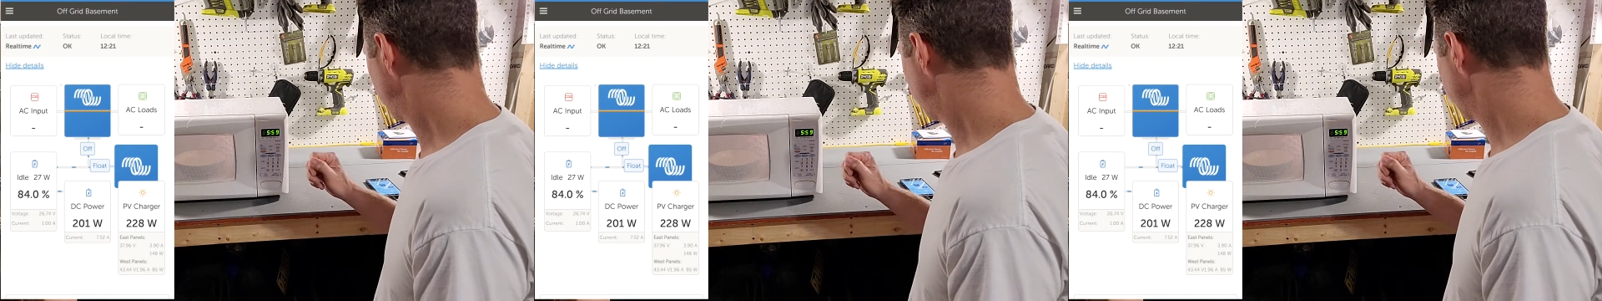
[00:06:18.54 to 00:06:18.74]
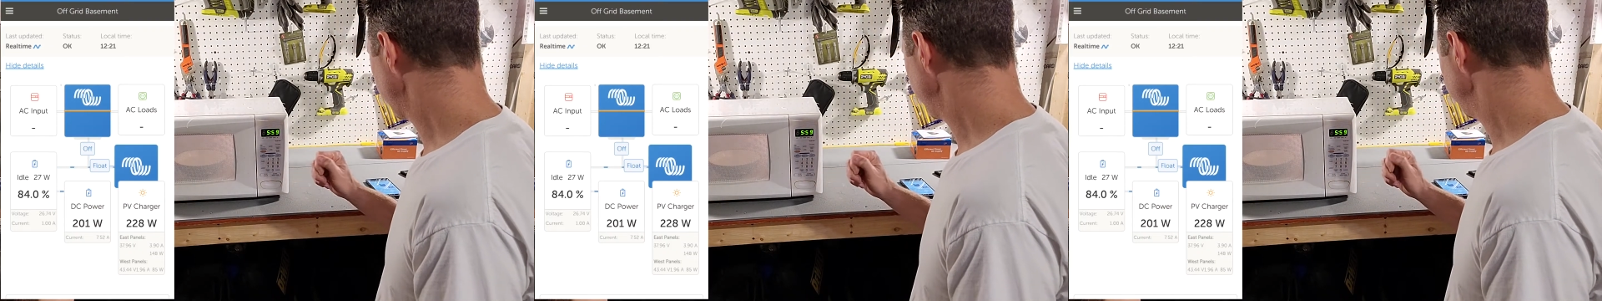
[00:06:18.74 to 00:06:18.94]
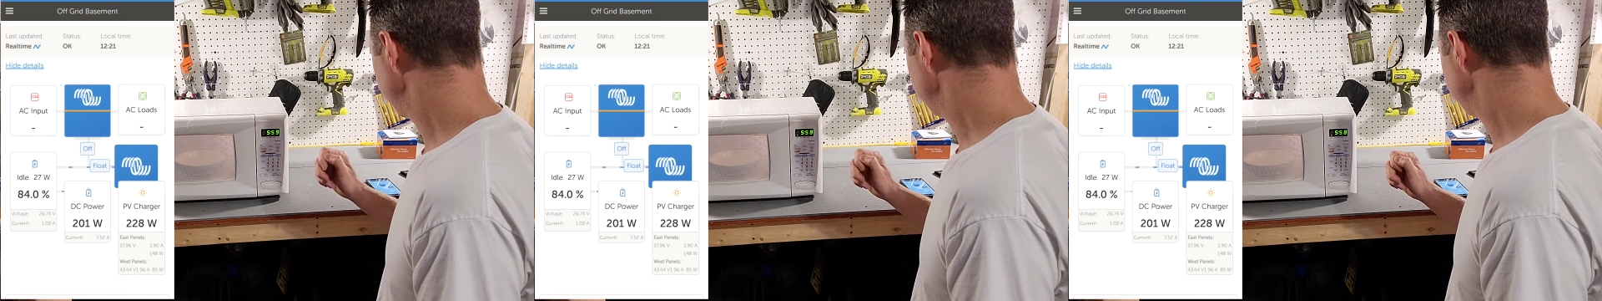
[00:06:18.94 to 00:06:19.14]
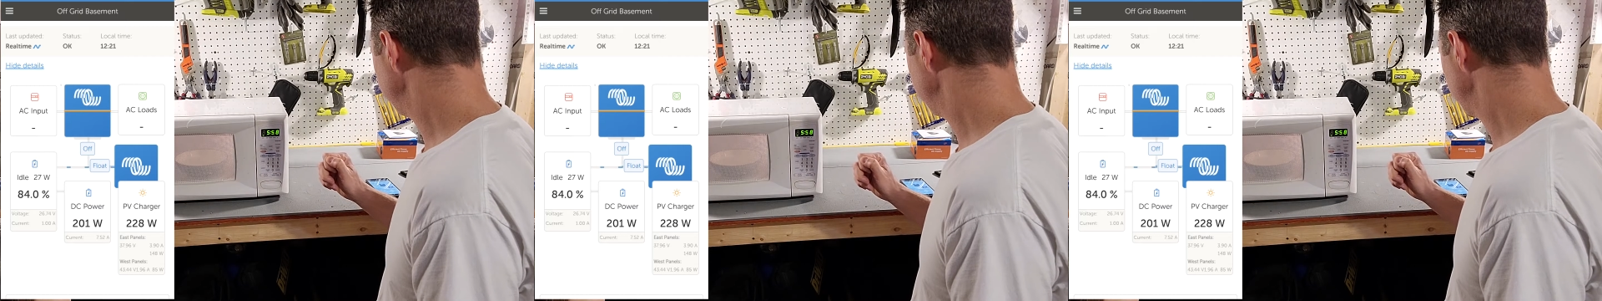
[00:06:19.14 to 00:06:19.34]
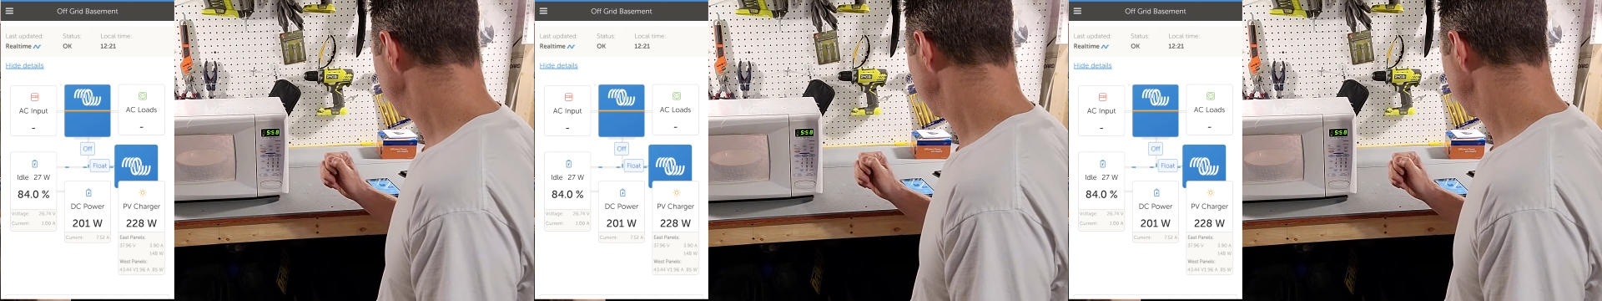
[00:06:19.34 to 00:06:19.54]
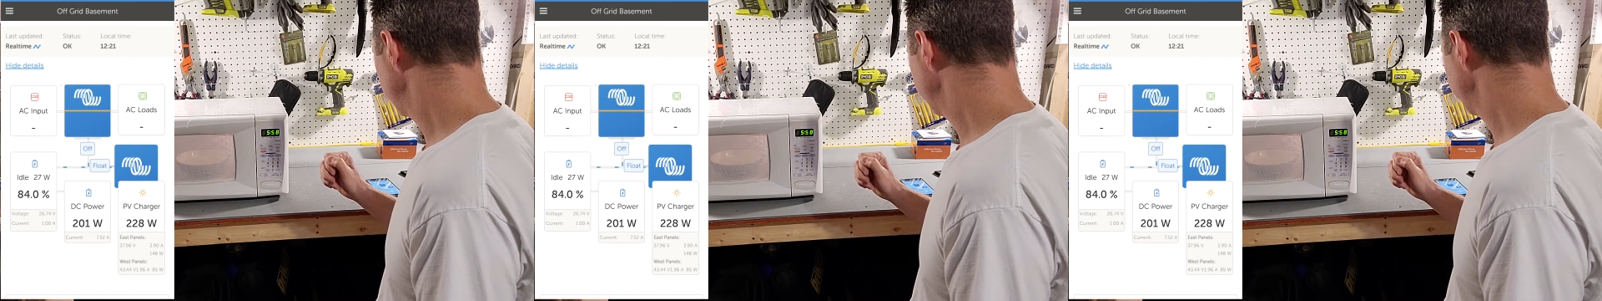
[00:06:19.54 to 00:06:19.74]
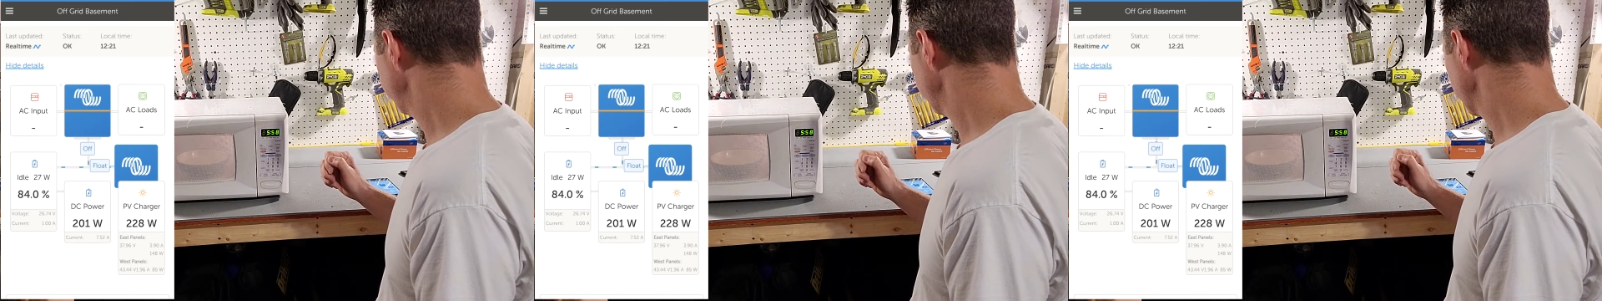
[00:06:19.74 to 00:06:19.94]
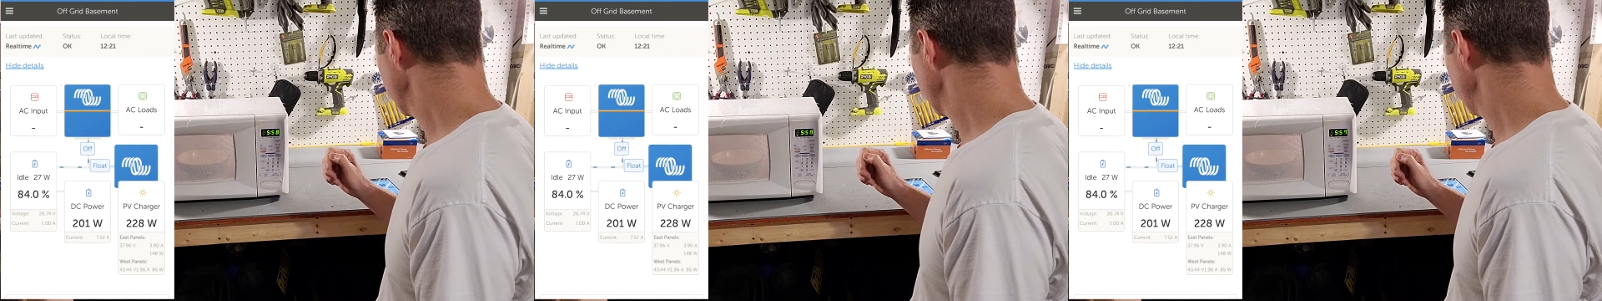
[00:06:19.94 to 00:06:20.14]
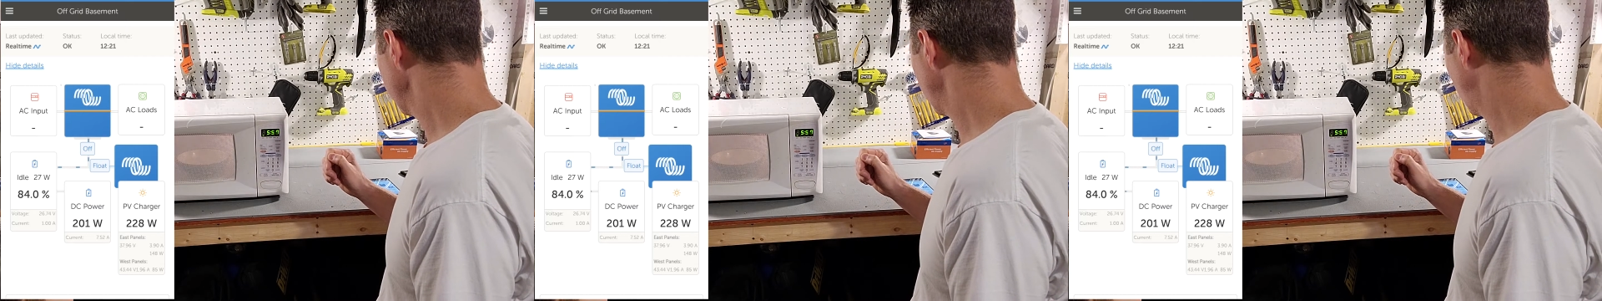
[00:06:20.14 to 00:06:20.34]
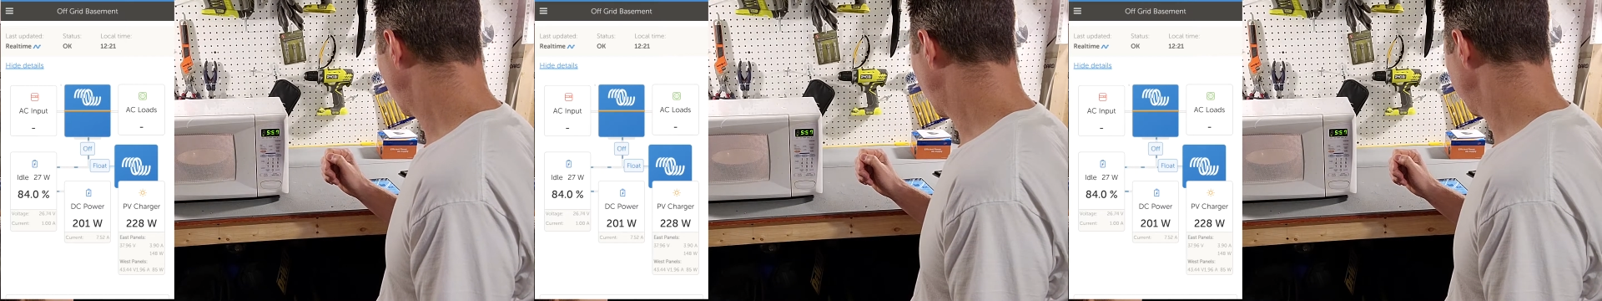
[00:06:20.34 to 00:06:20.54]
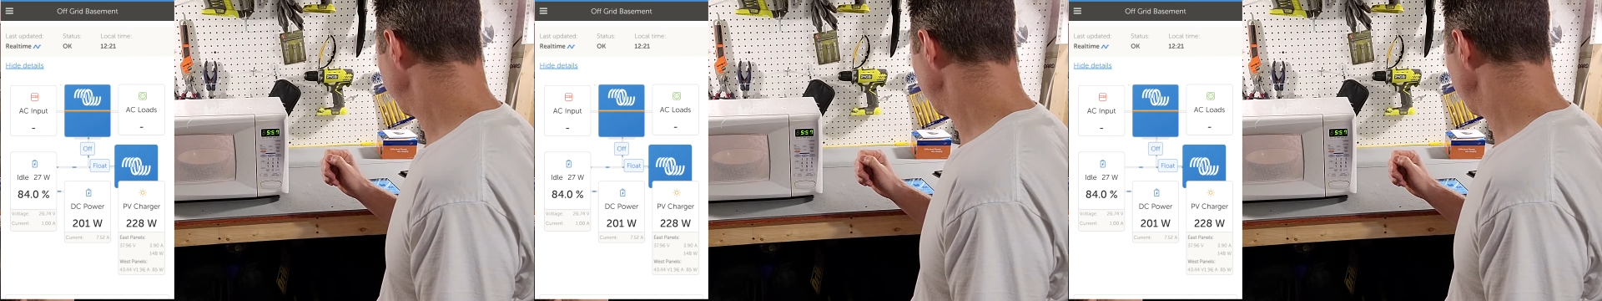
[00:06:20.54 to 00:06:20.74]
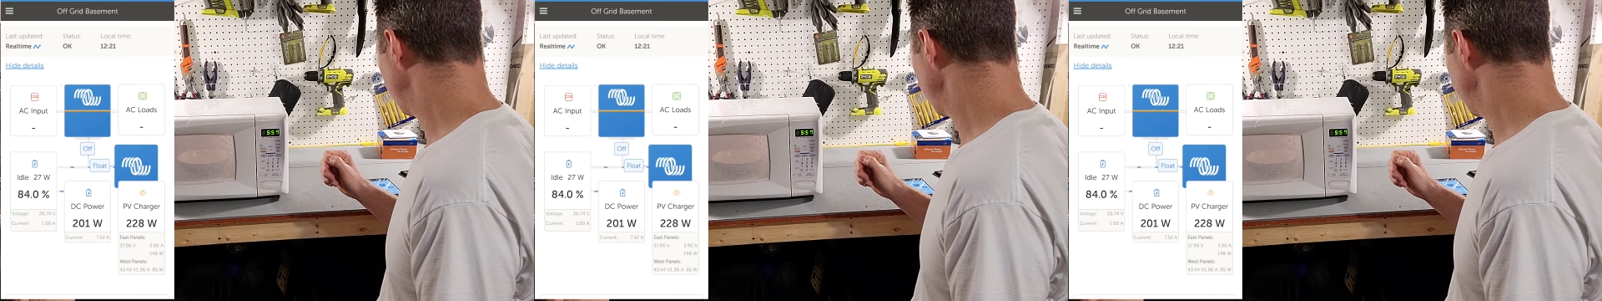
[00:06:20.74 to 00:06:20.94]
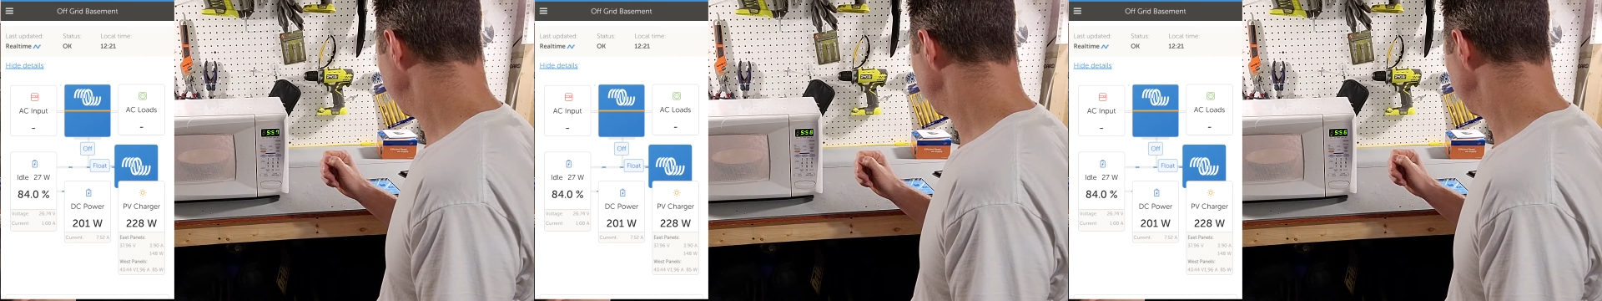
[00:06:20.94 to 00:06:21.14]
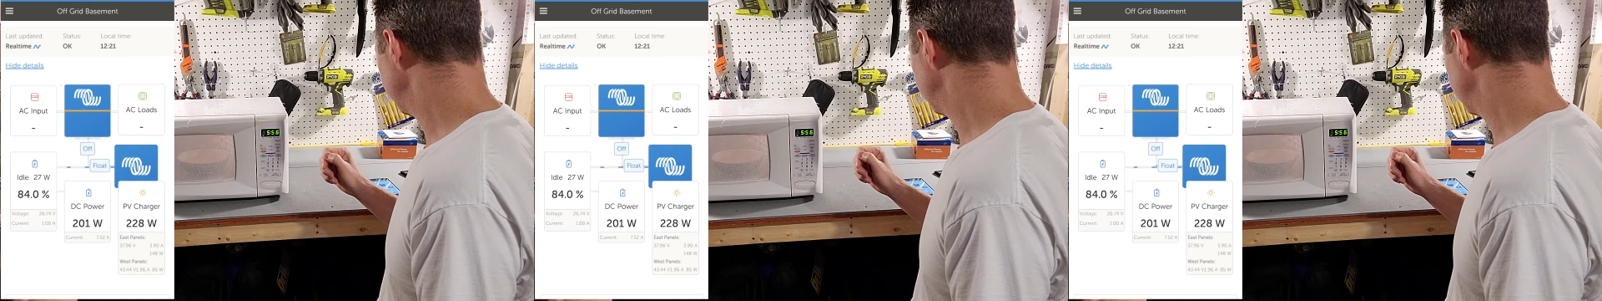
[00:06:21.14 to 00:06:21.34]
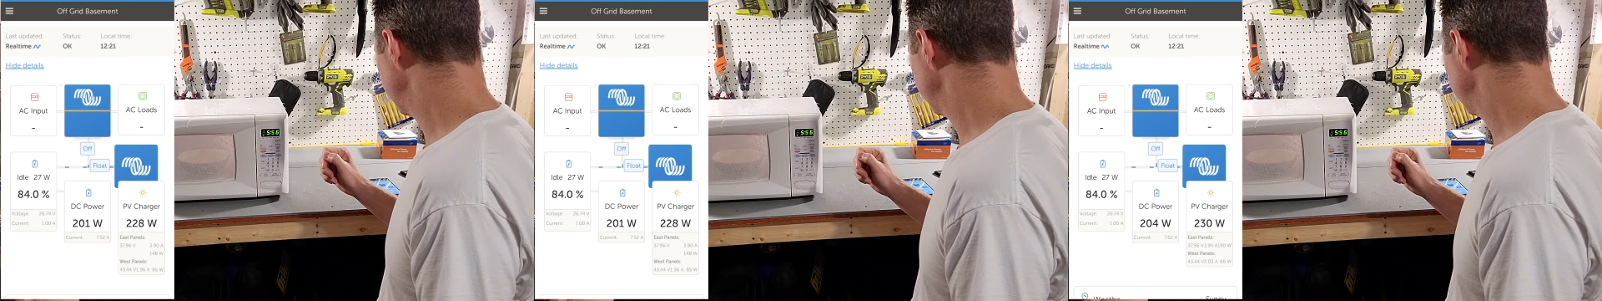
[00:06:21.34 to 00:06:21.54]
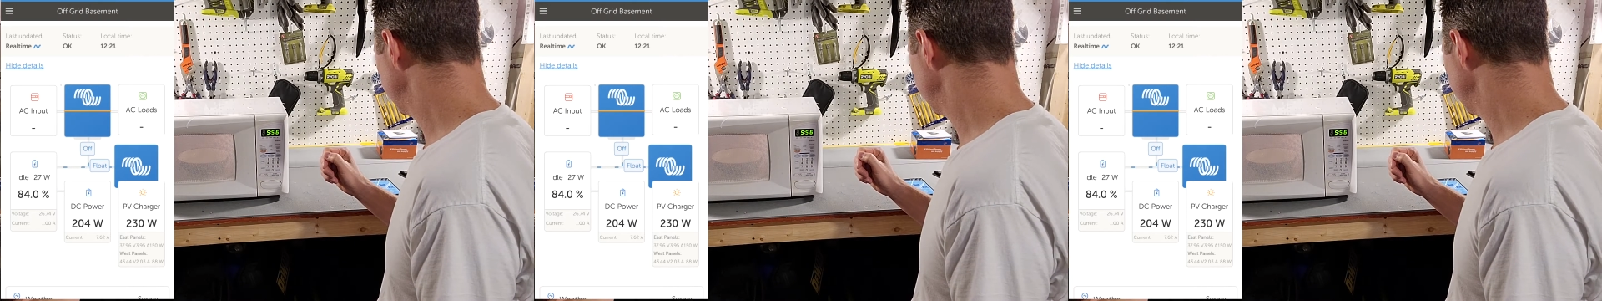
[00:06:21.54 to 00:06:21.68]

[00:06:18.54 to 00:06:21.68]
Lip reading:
(no speaker visible)